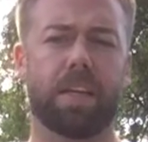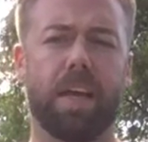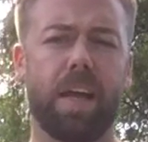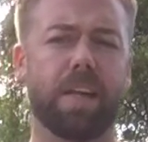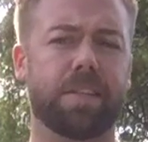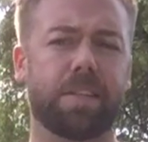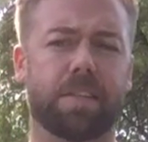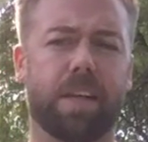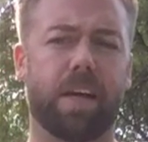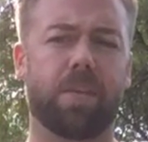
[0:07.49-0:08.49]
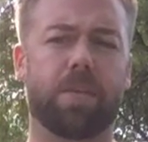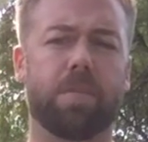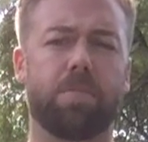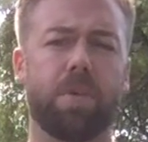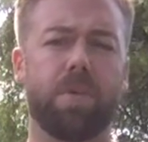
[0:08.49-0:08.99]
class entitled
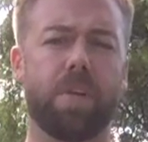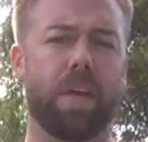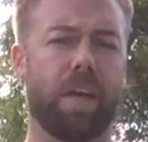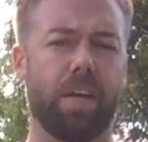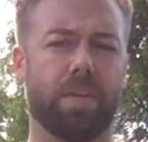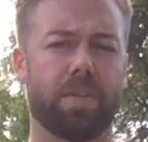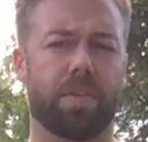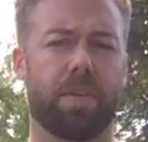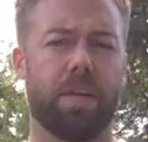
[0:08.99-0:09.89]
Community Health.